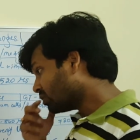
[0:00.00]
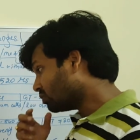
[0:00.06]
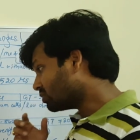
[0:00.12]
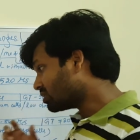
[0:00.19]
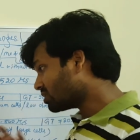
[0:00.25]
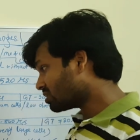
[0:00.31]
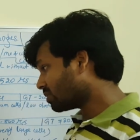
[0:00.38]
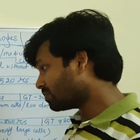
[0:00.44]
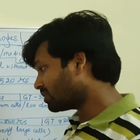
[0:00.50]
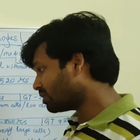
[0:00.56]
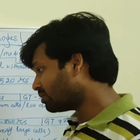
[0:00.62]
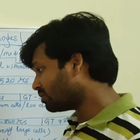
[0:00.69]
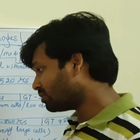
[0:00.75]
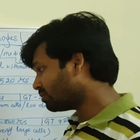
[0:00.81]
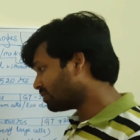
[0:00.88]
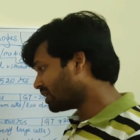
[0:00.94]
which is
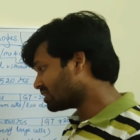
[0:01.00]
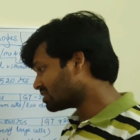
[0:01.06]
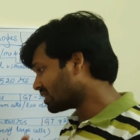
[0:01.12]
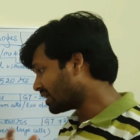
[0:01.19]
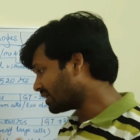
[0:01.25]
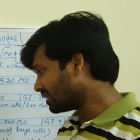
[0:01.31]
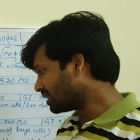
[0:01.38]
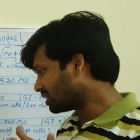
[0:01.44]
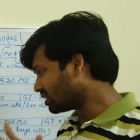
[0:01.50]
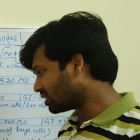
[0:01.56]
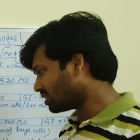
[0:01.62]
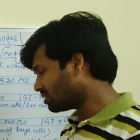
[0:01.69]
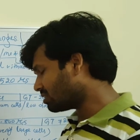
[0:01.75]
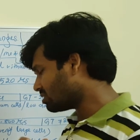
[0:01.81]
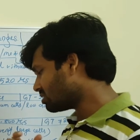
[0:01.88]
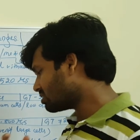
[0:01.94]
obtained by
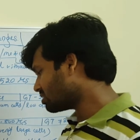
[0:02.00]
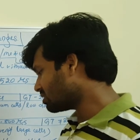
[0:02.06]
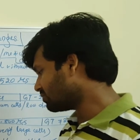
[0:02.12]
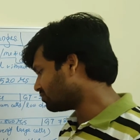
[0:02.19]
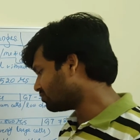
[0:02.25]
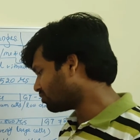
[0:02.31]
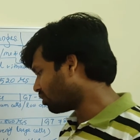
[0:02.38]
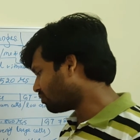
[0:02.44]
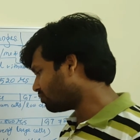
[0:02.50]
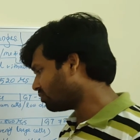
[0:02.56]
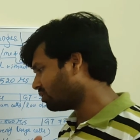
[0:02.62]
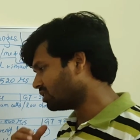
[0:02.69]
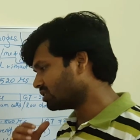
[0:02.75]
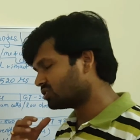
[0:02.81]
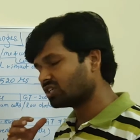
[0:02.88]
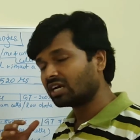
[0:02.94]
cyclic shift
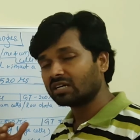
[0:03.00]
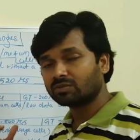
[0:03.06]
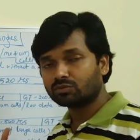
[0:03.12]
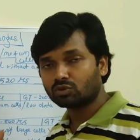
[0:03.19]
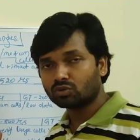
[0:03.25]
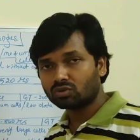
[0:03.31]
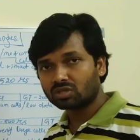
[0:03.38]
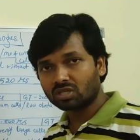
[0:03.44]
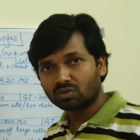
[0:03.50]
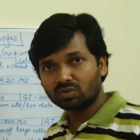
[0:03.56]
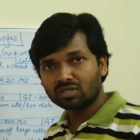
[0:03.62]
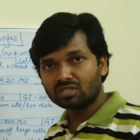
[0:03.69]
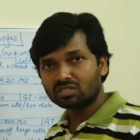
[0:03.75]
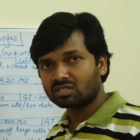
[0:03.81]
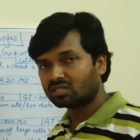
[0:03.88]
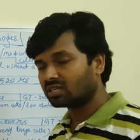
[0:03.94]
of a JADF2
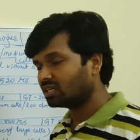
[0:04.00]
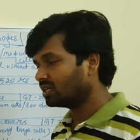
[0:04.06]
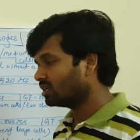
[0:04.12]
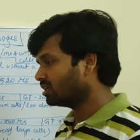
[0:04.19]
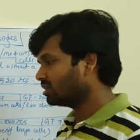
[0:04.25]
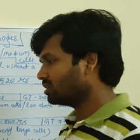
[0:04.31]
sequence.